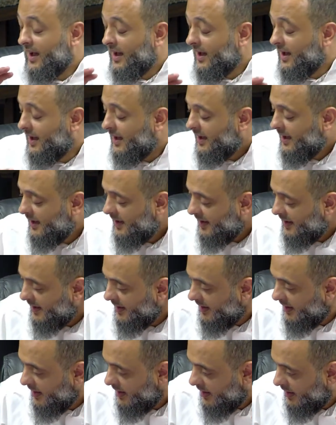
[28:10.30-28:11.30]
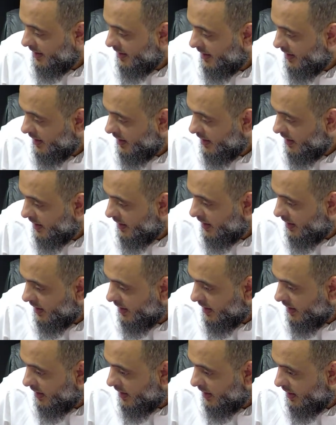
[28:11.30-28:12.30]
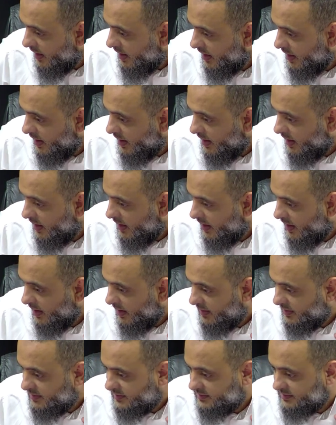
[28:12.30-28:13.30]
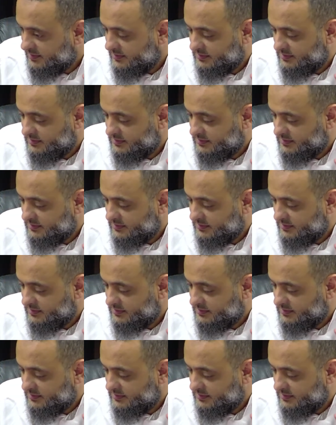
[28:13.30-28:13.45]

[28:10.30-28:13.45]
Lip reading: No one is speaking in this clip.